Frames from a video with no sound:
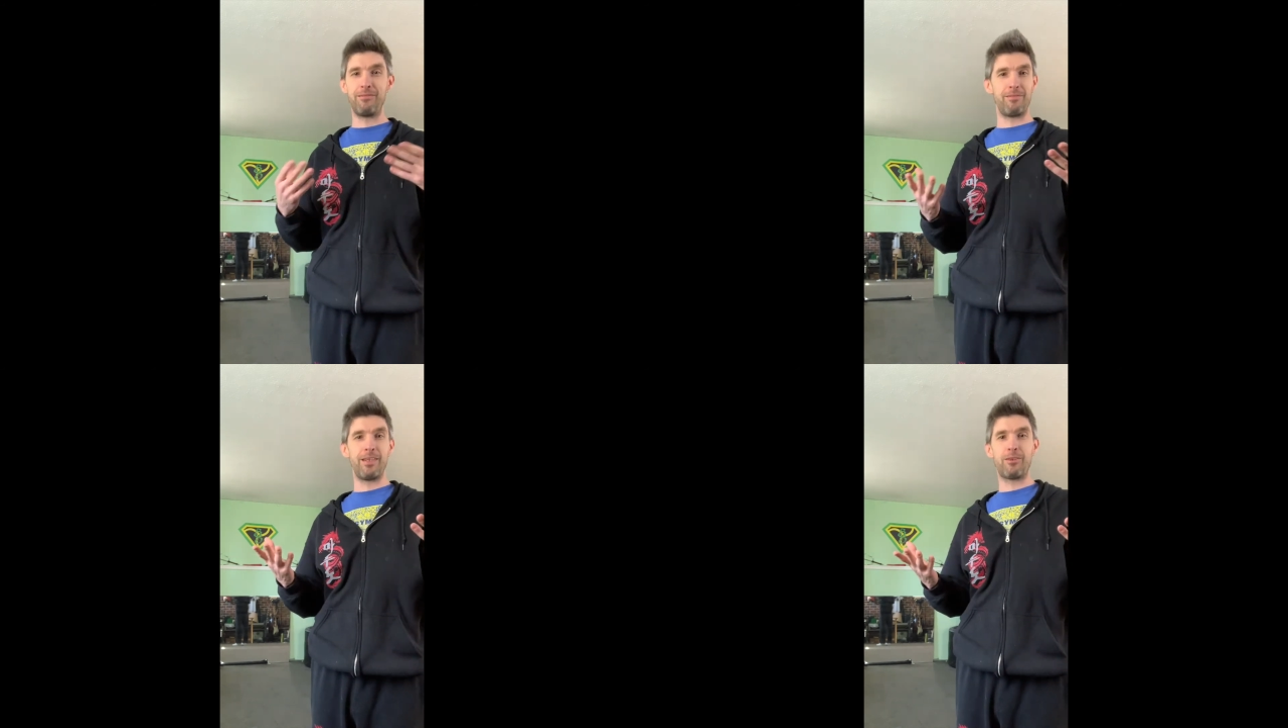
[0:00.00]

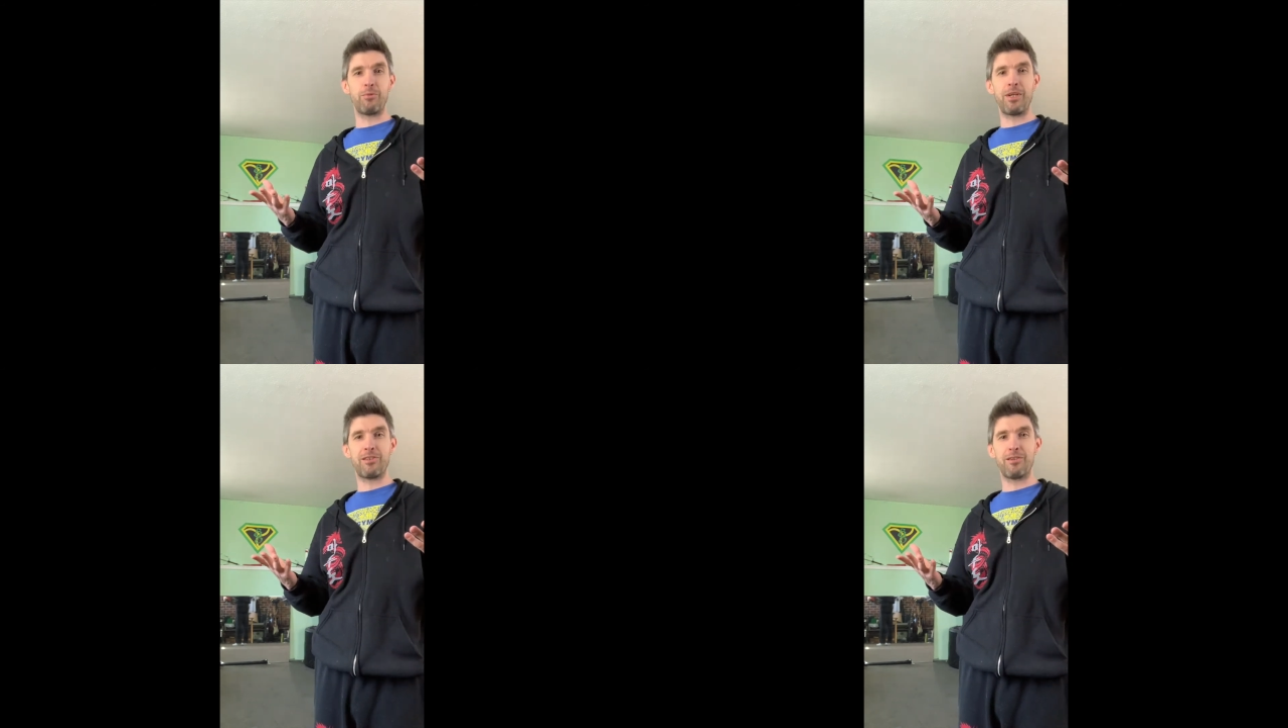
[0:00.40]
let the
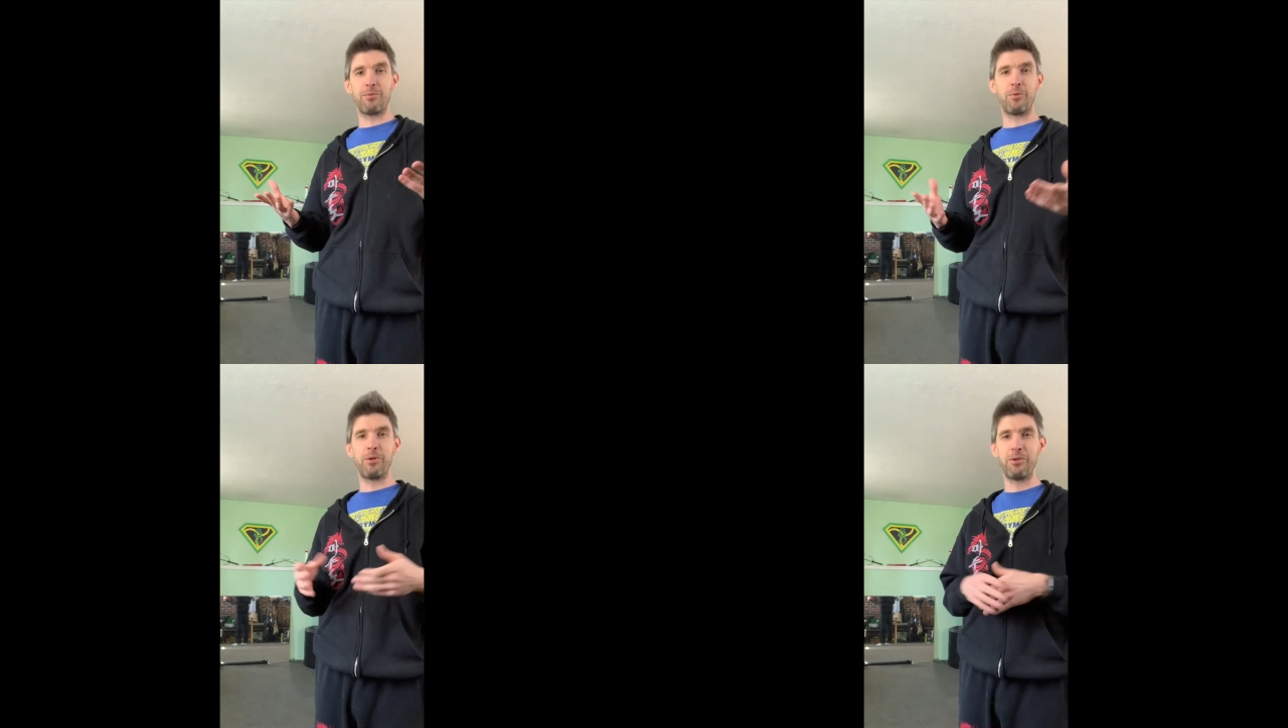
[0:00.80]
rest of the
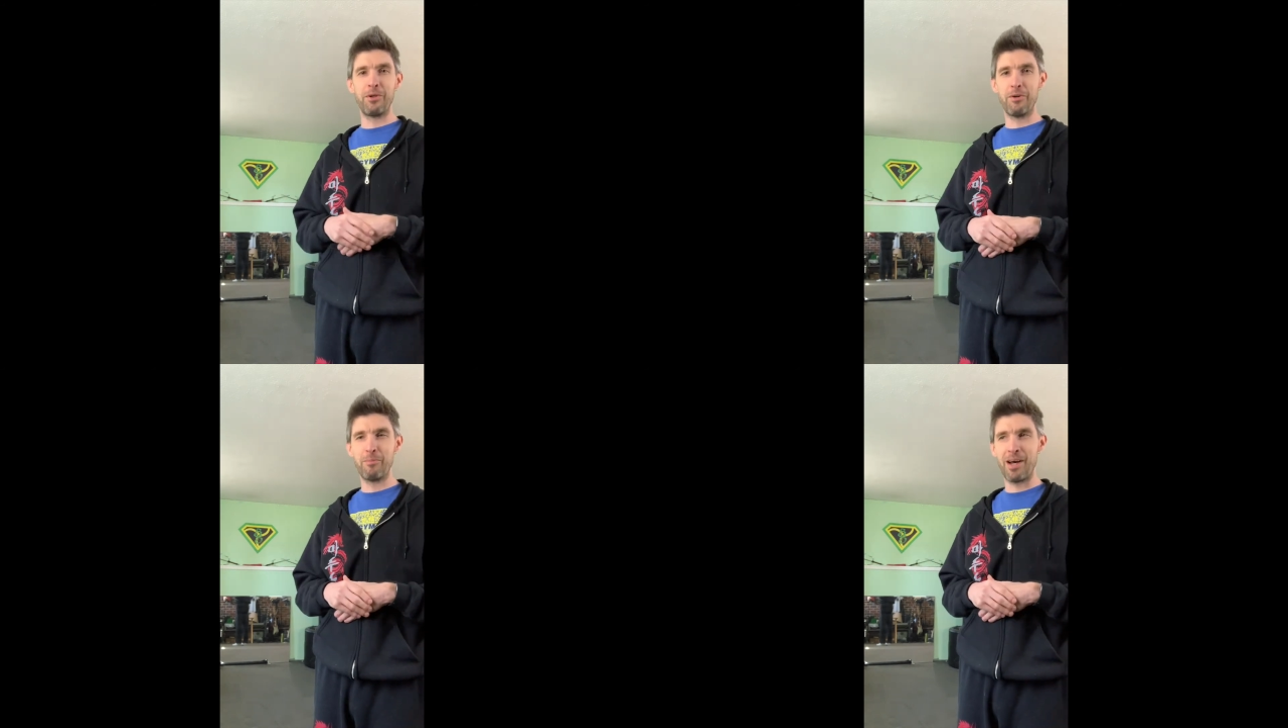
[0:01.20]
world
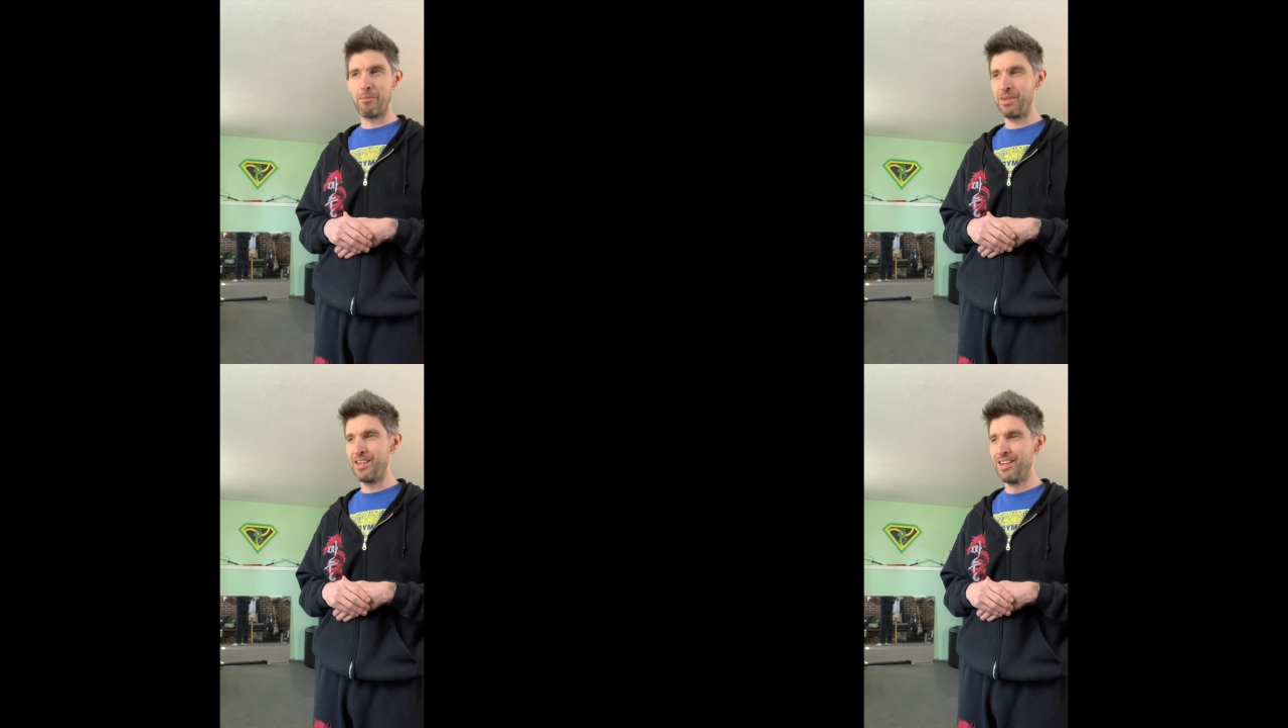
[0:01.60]
know about
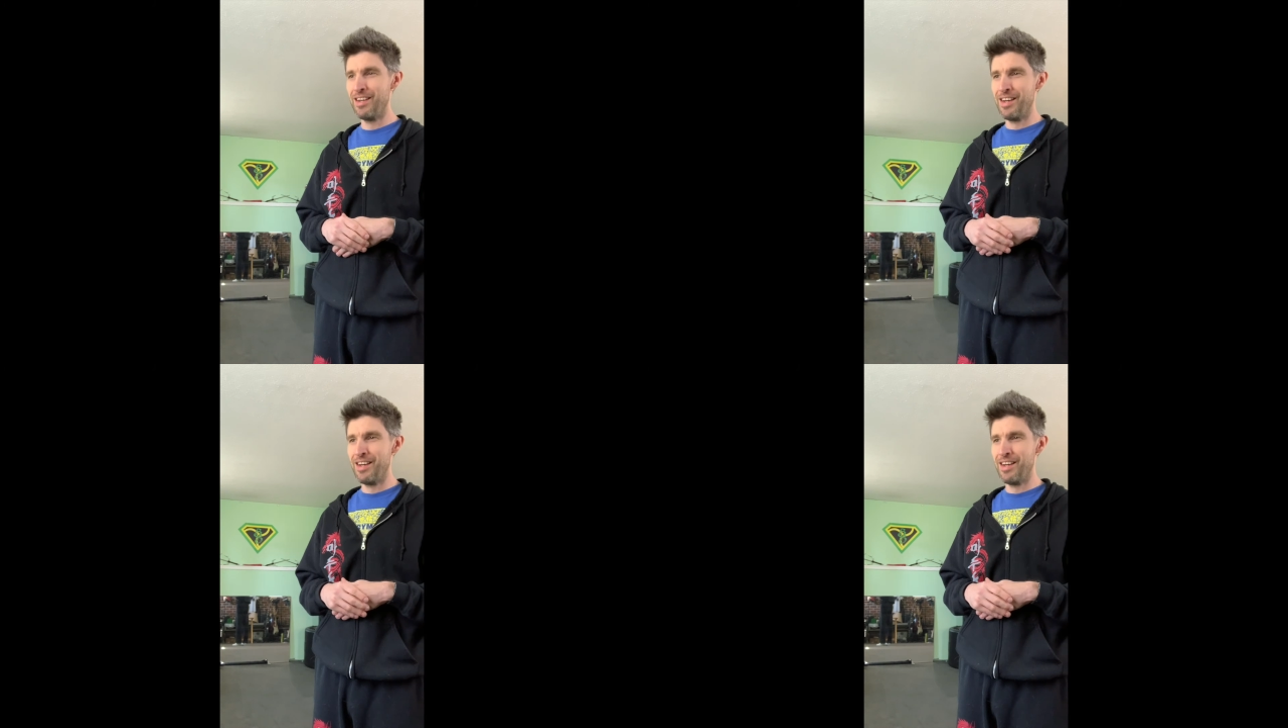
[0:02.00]
me.